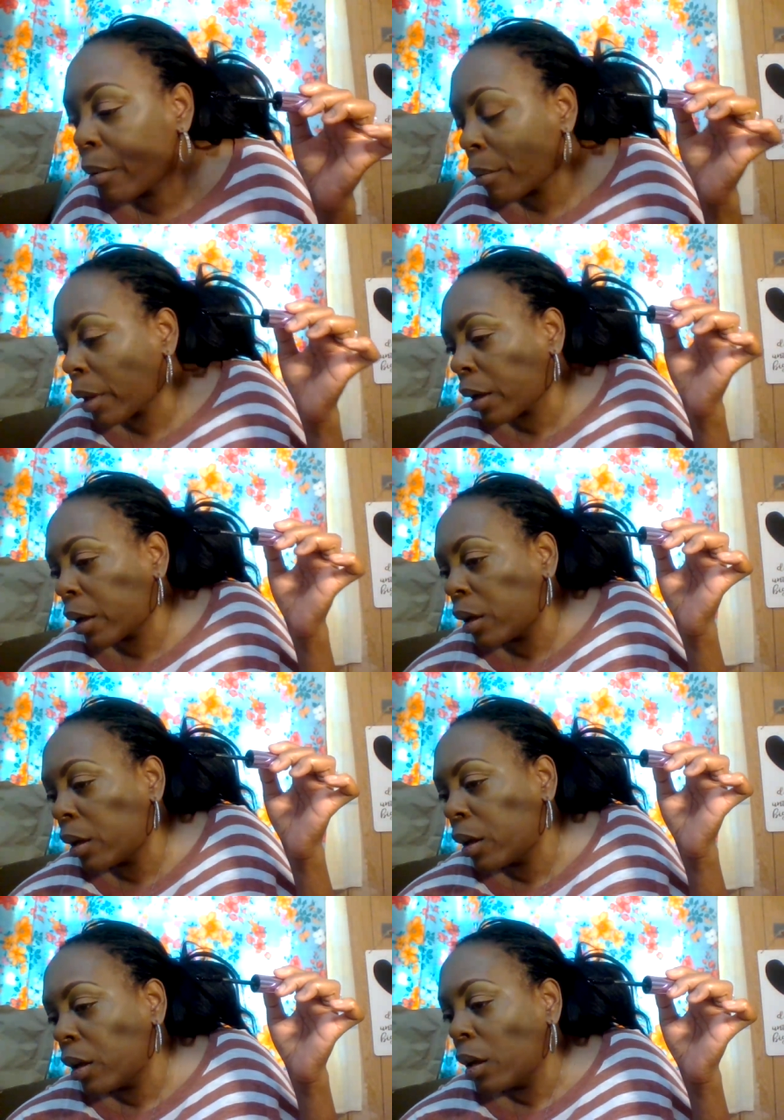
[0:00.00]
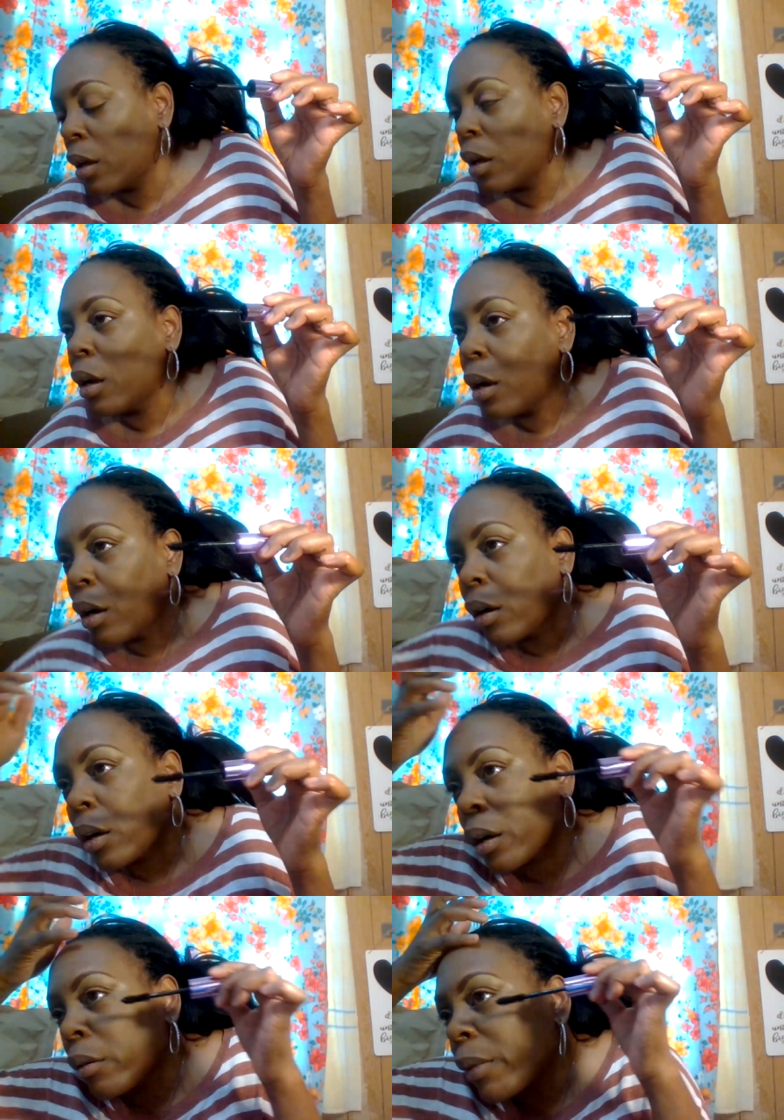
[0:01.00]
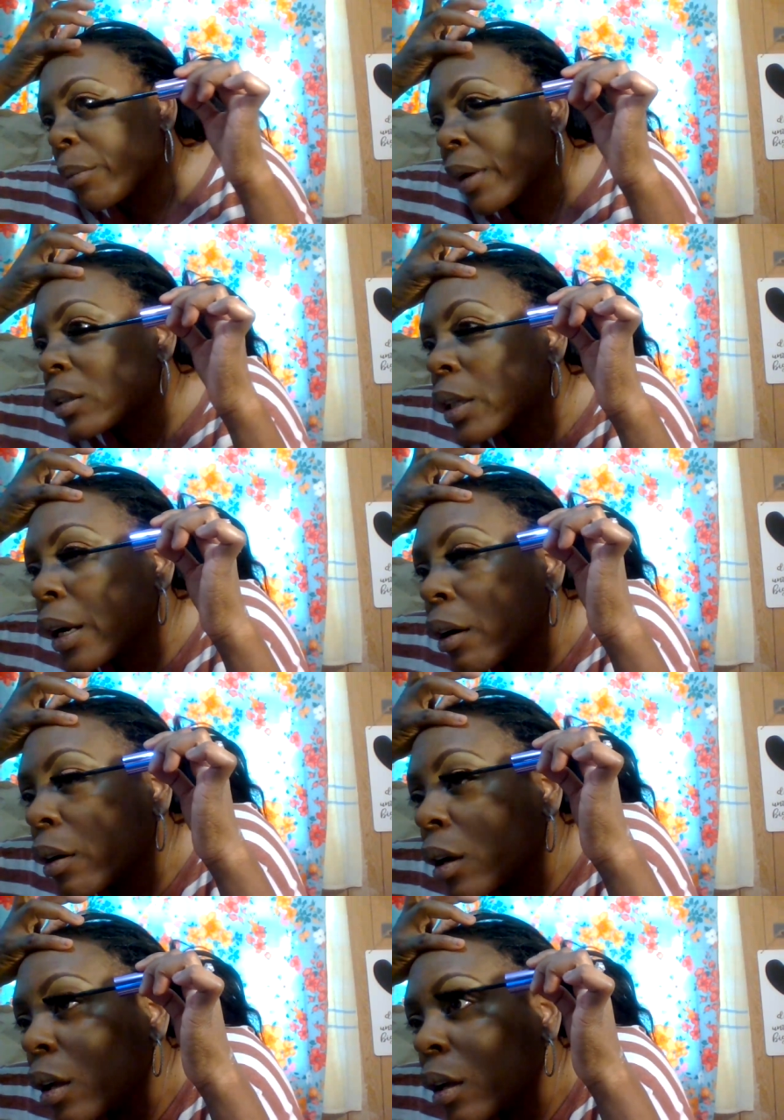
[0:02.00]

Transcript: my my mascara